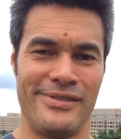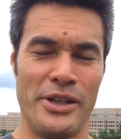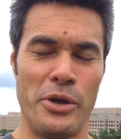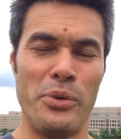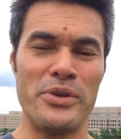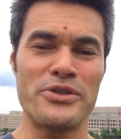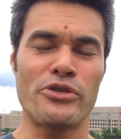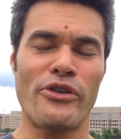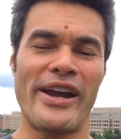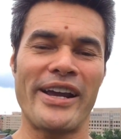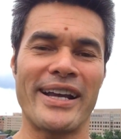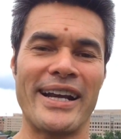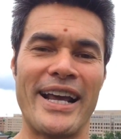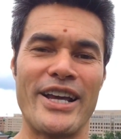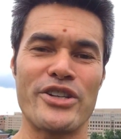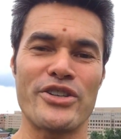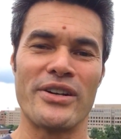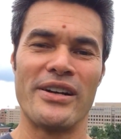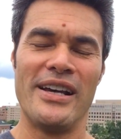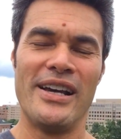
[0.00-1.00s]
And what's
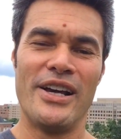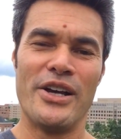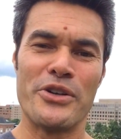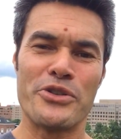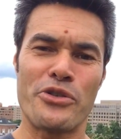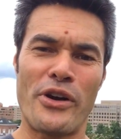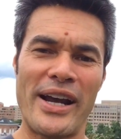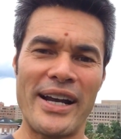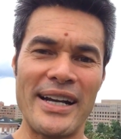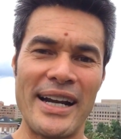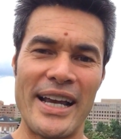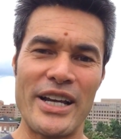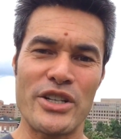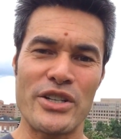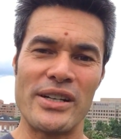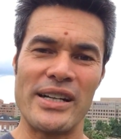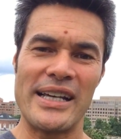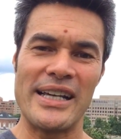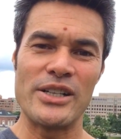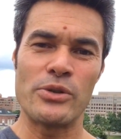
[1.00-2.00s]
triangulation?
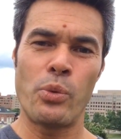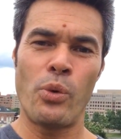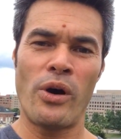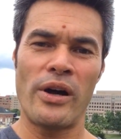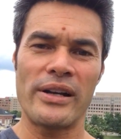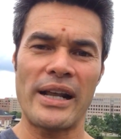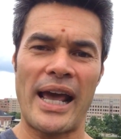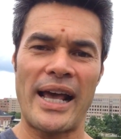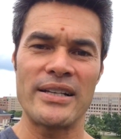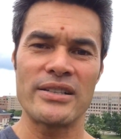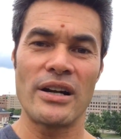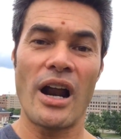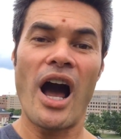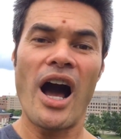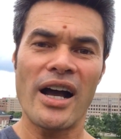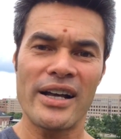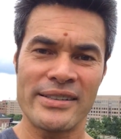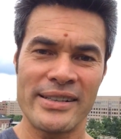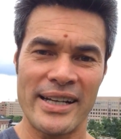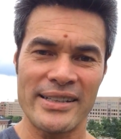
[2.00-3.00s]
Triangulation is what, as an
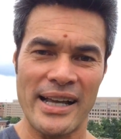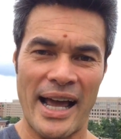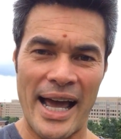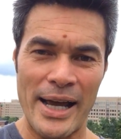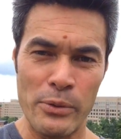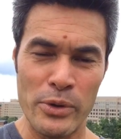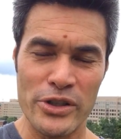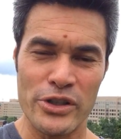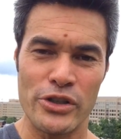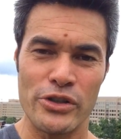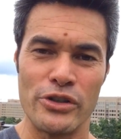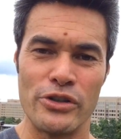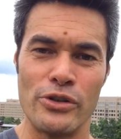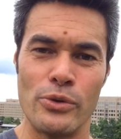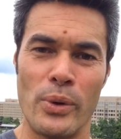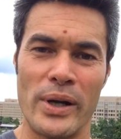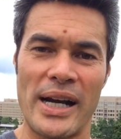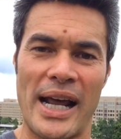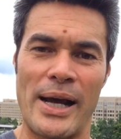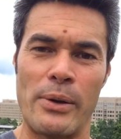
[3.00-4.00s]
architect, I would
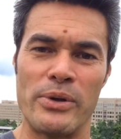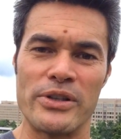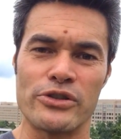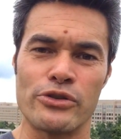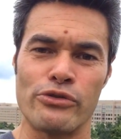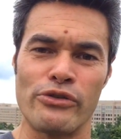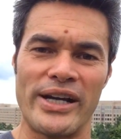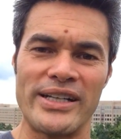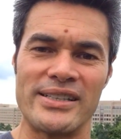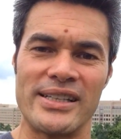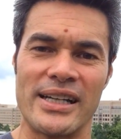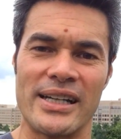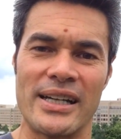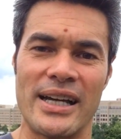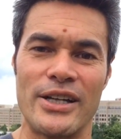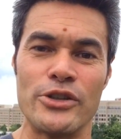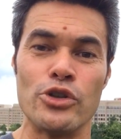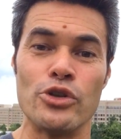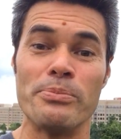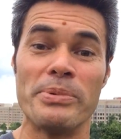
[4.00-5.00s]
do when I was
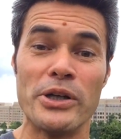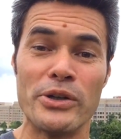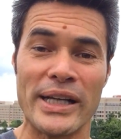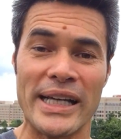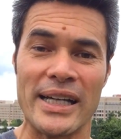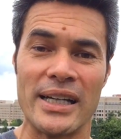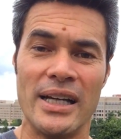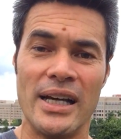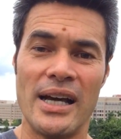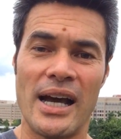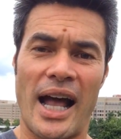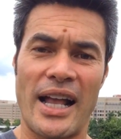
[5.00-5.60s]
creating a new building.